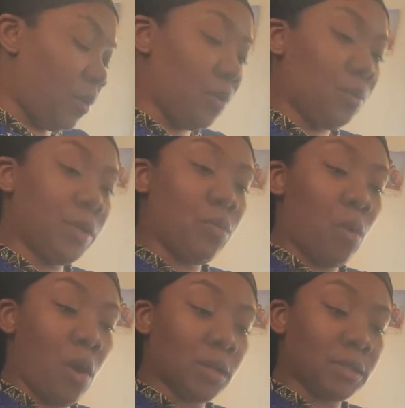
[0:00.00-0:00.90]
we
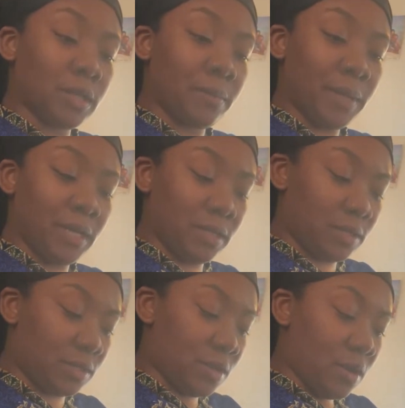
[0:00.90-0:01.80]
walked to the
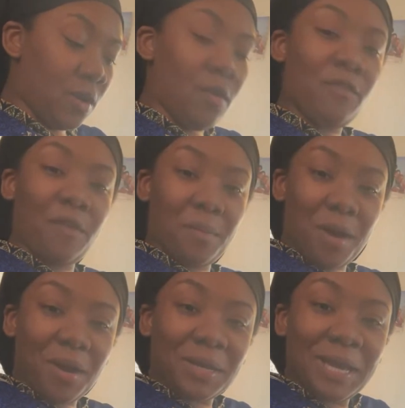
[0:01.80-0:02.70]
beach from
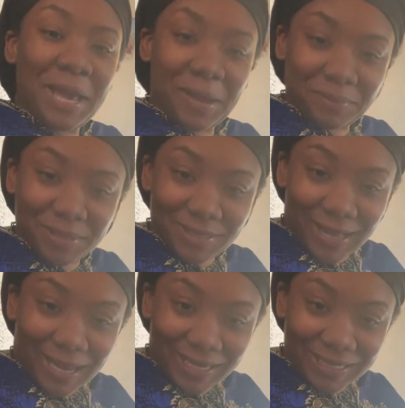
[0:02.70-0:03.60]
our
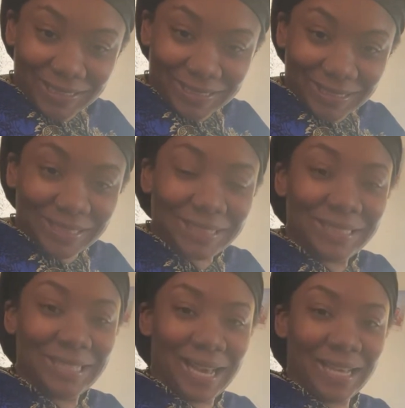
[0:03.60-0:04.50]
campsite.
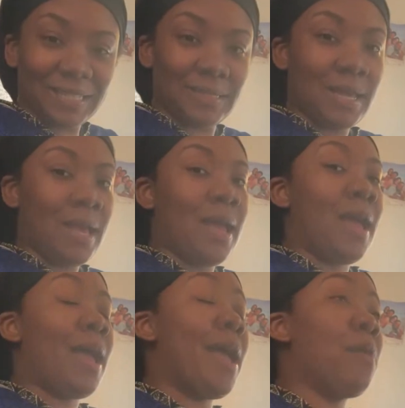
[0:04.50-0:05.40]
Yes.
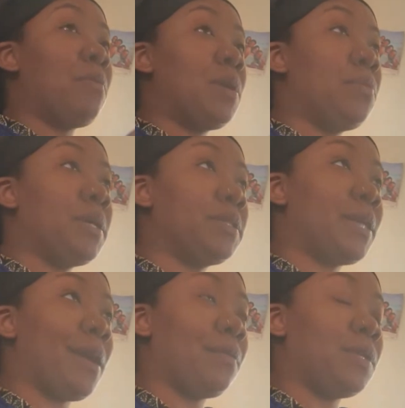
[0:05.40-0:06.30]
And we went
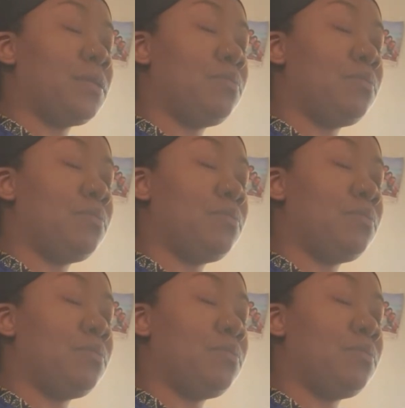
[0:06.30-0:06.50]
down this